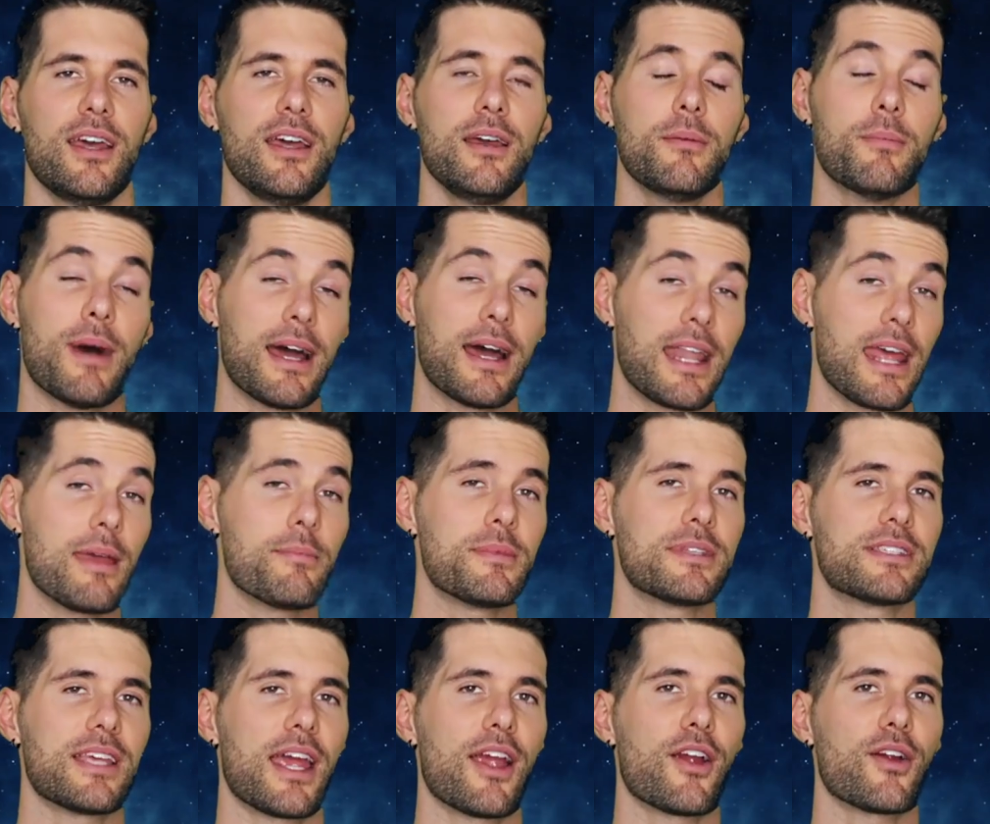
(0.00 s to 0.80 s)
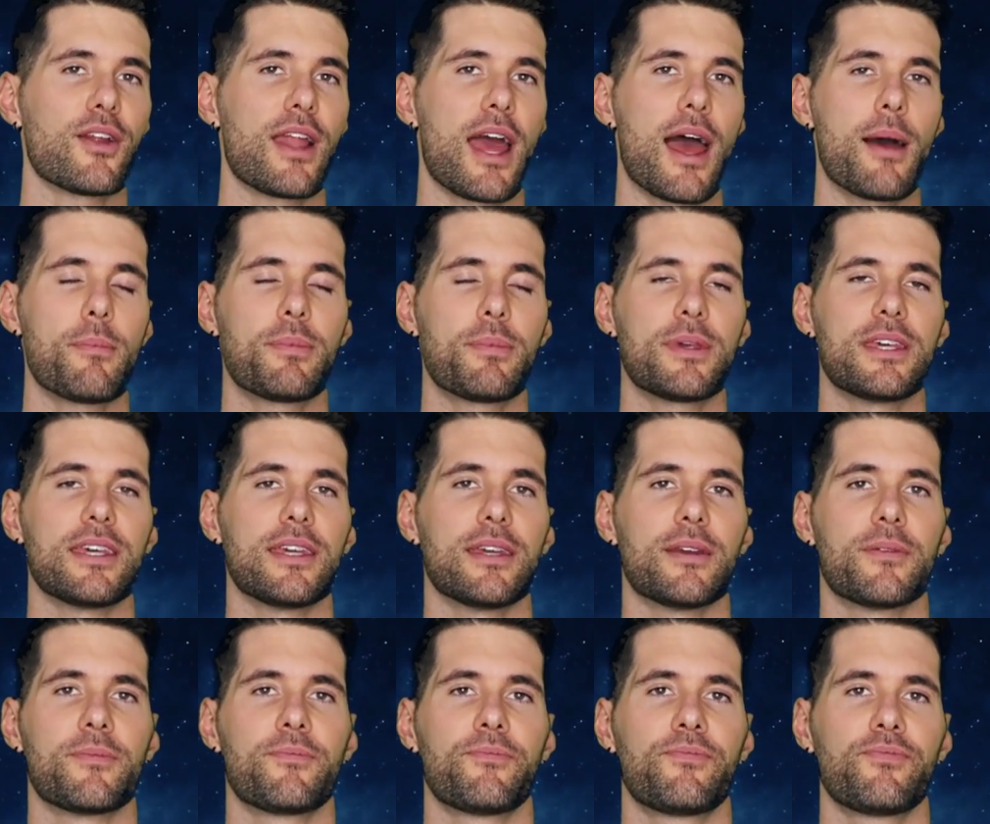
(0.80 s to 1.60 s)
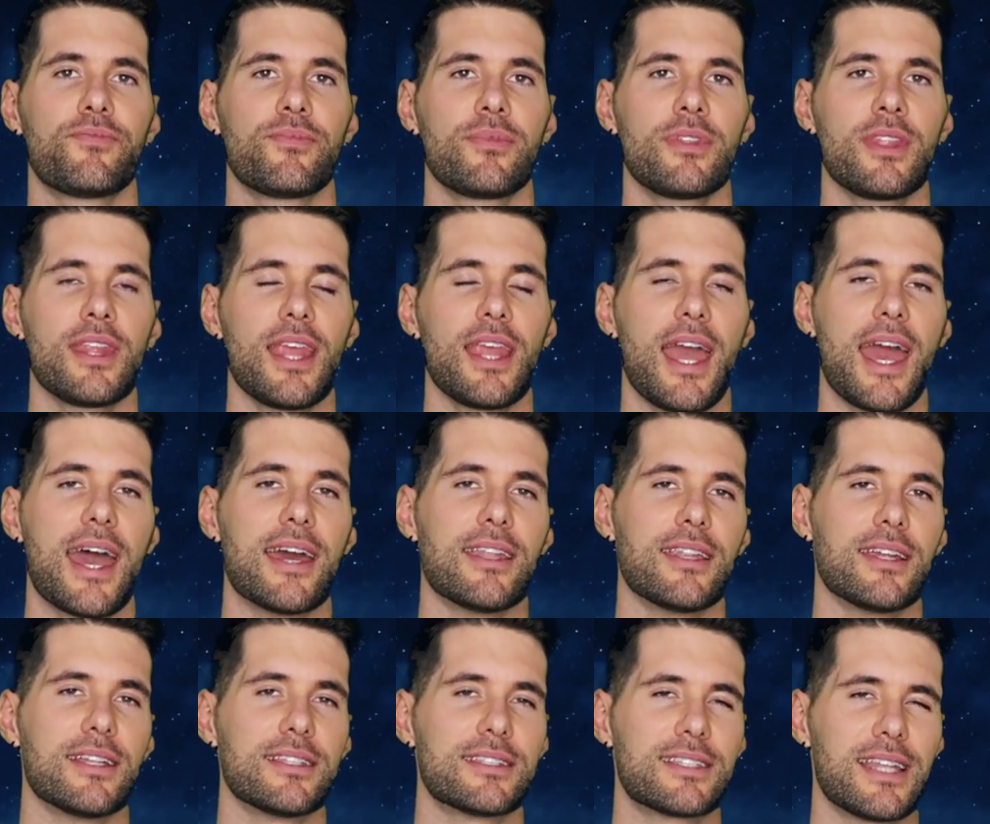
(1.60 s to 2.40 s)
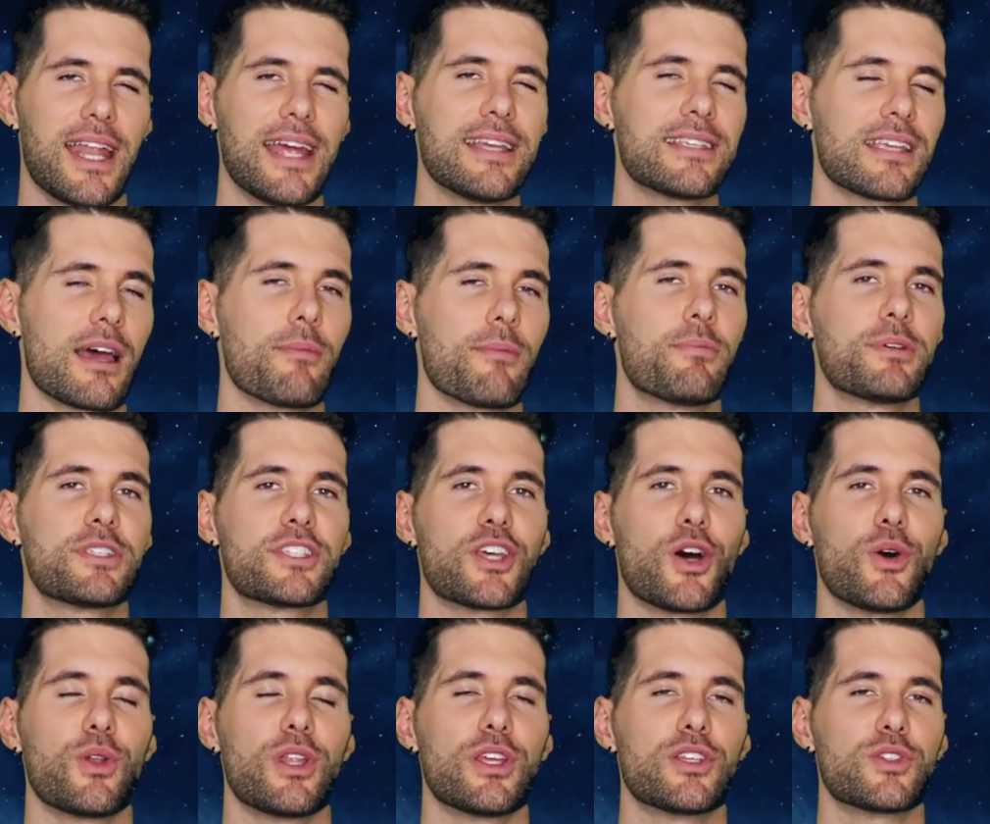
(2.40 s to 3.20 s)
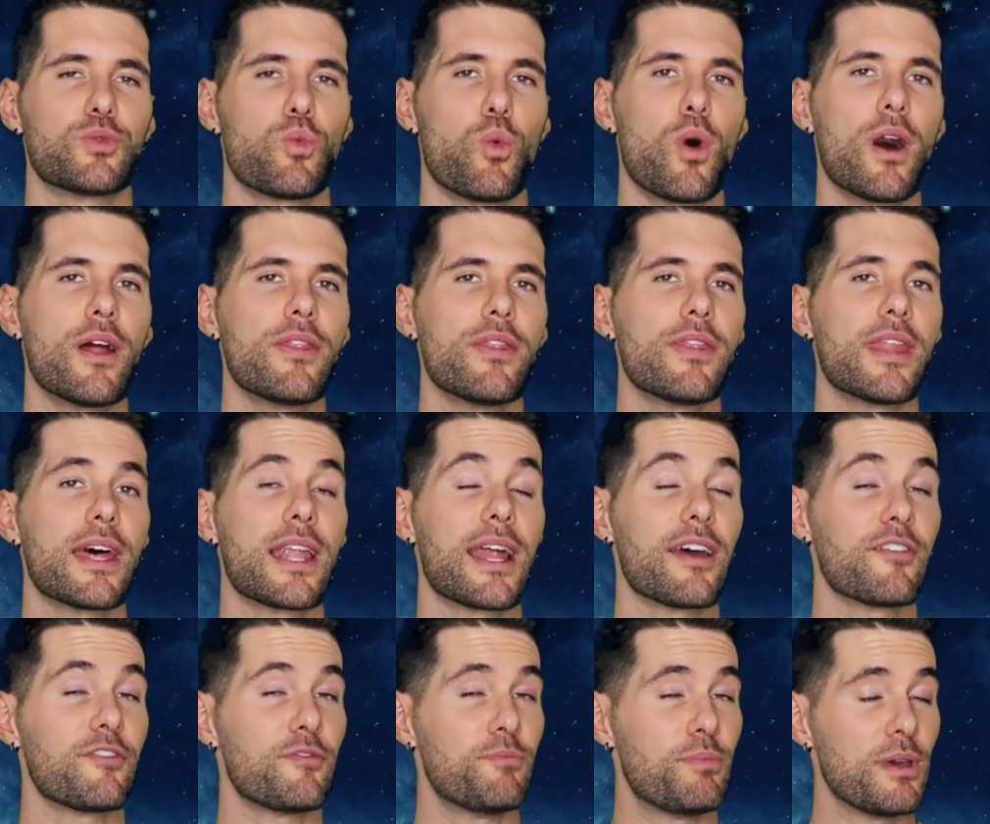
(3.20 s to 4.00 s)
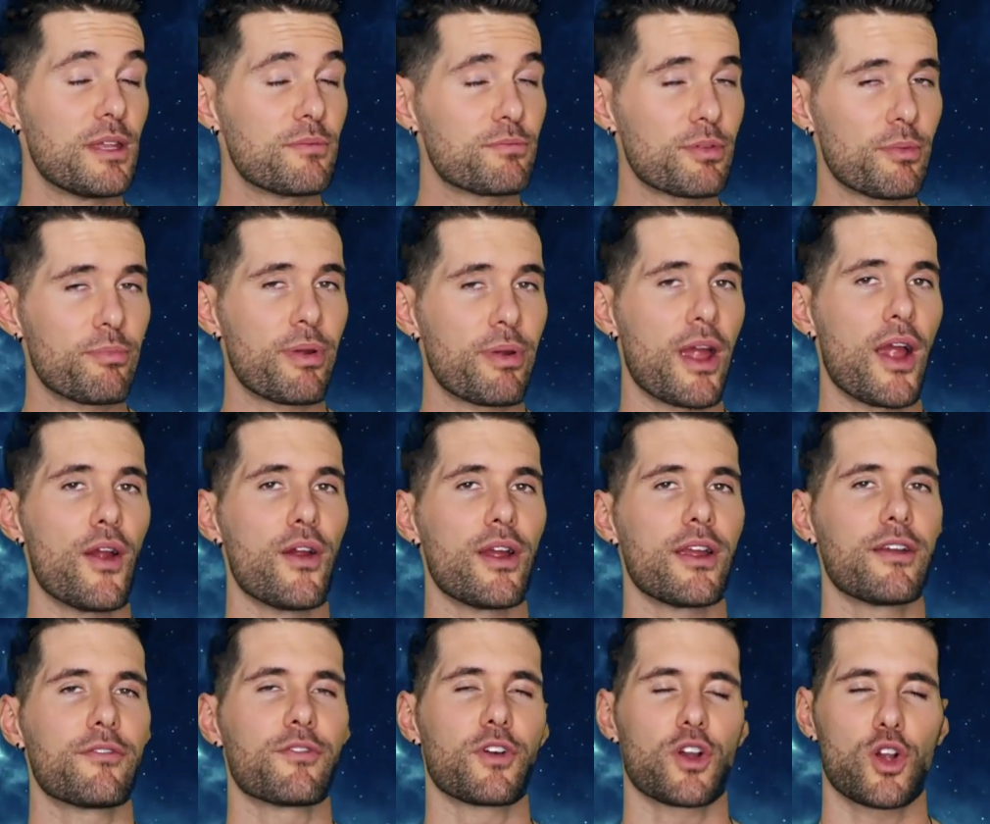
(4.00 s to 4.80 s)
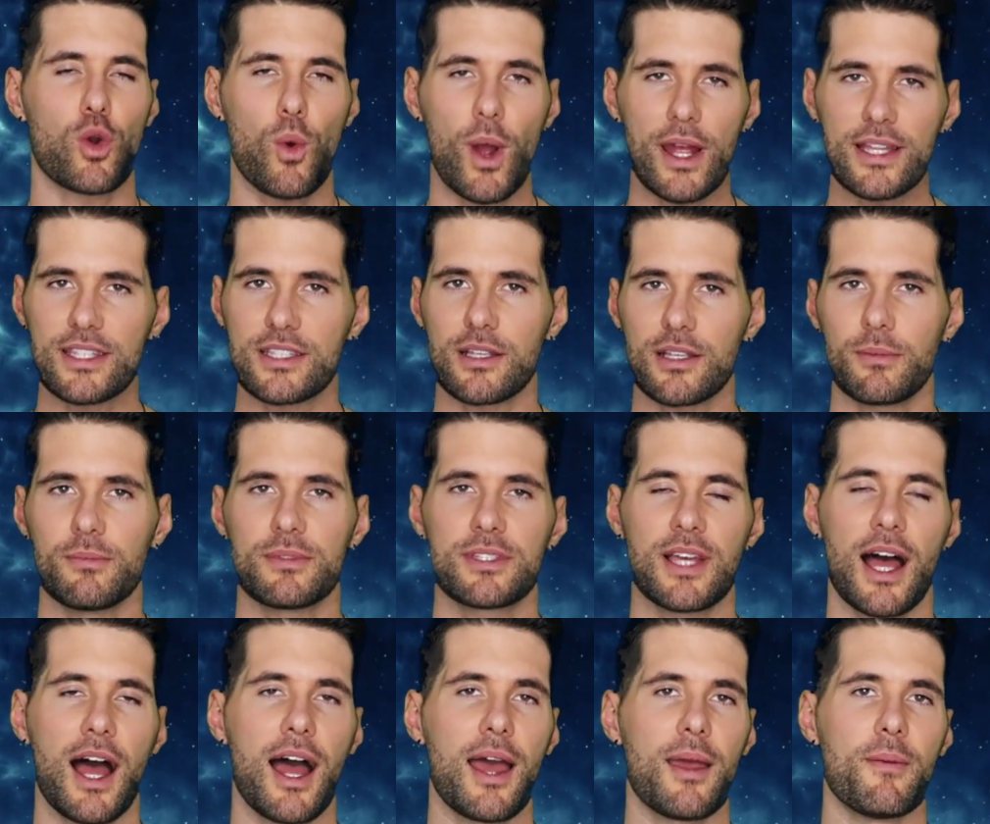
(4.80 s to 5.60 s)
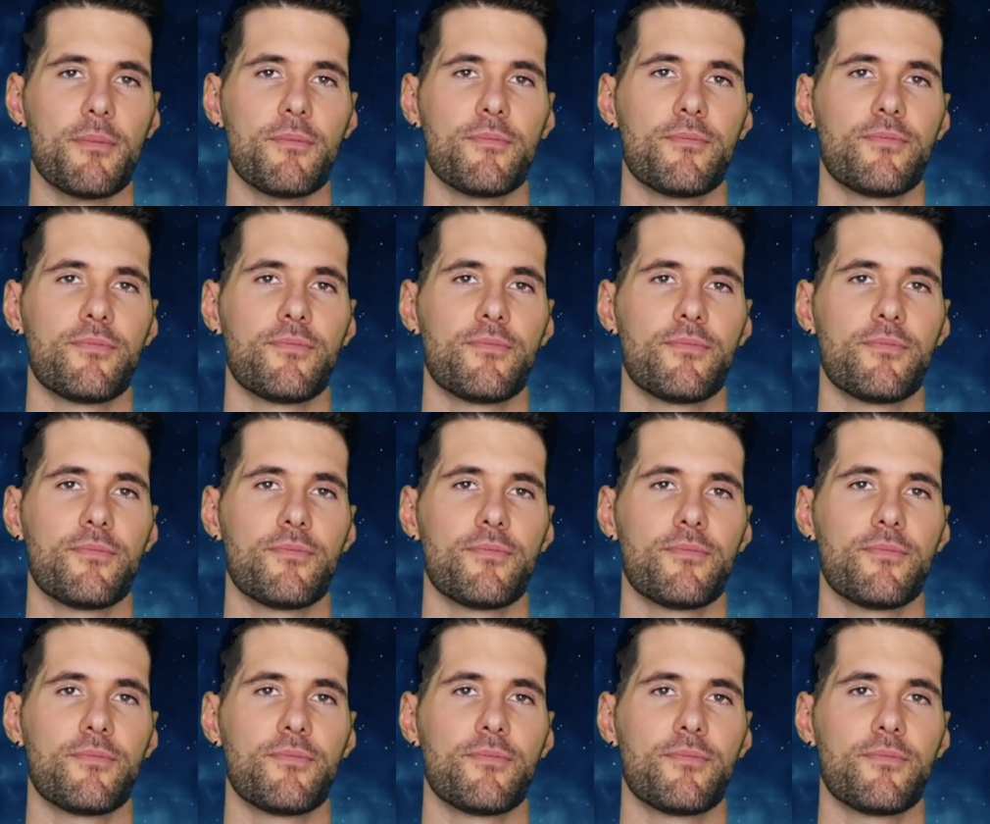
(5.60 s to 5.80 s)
My name is Aaron Abke, and today's episode is one that I've been preparing for quite some time,